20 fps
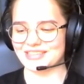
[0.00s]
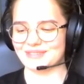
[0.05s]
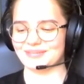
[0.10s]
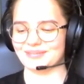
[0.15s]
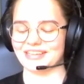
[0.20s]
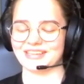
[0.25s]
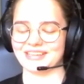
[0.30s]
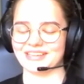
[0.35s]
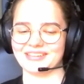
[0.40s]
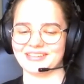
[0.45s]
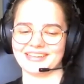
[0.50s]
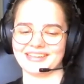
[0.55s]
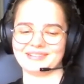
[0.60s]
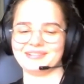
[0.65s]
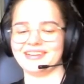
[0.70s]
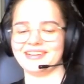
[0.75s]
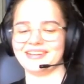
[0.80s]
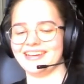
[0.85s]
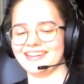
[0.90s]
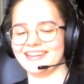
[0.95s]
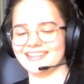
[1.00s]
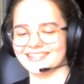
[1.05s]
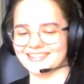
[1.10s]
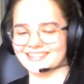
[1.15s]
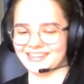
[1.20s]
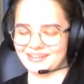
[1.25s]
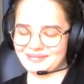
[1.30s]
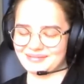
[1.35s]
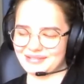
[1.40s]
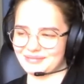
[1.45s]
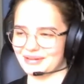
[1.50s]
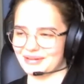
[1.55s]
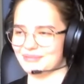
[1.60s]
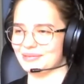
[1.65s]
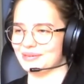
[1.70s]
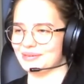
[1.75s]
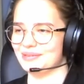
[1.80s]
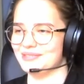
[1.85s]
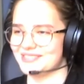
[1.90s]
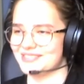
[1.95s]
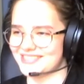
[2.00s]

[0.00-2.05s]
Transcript: seem like you like wine. Come on my boat.